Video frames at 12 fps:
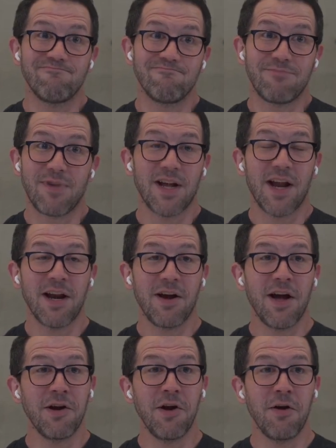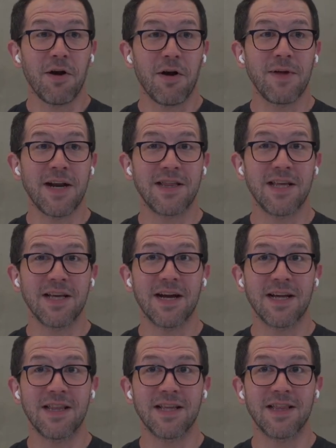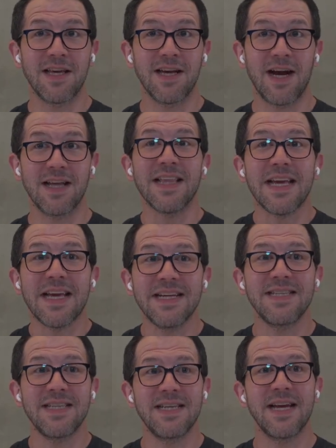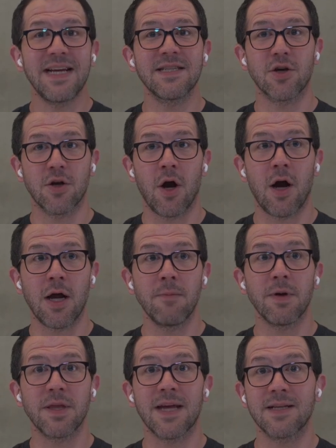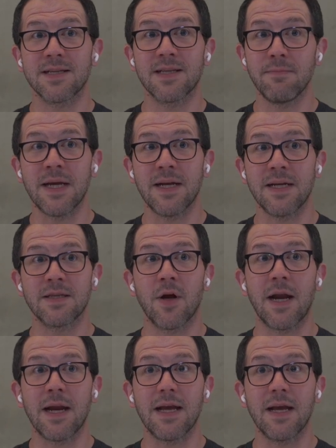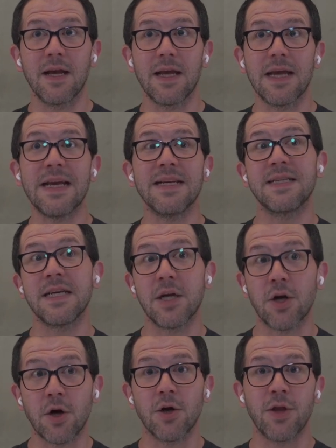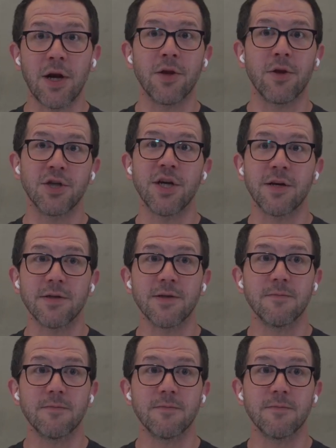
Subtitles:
But I don't know. I think the easy days are gone, but that doesn't mean it's not easier than other channels.